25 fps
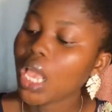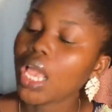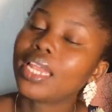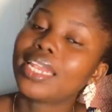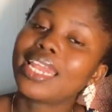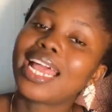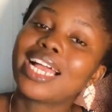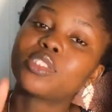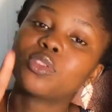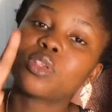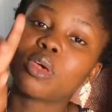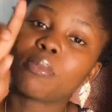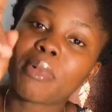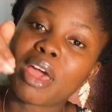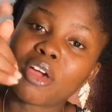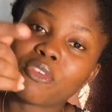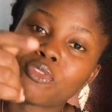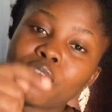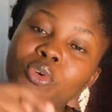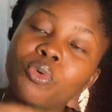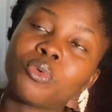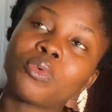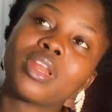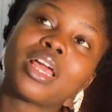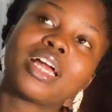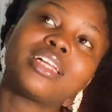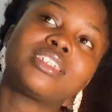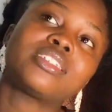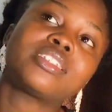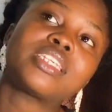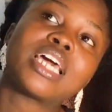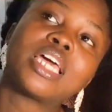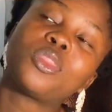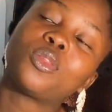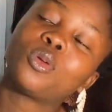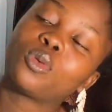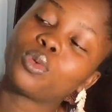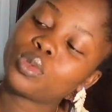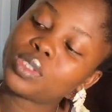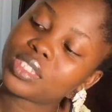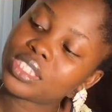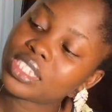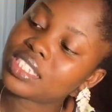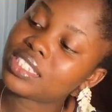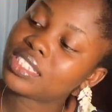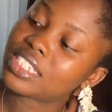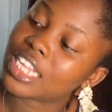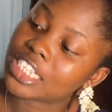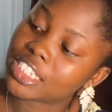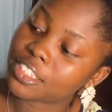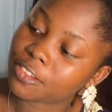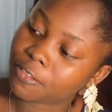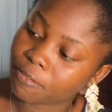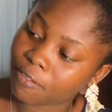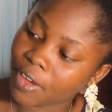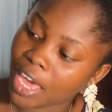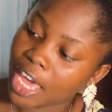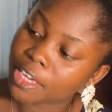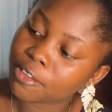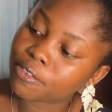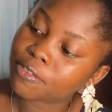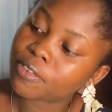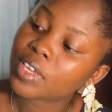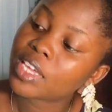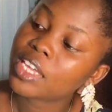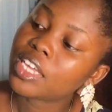that's when my phone will now decide to do 6:35,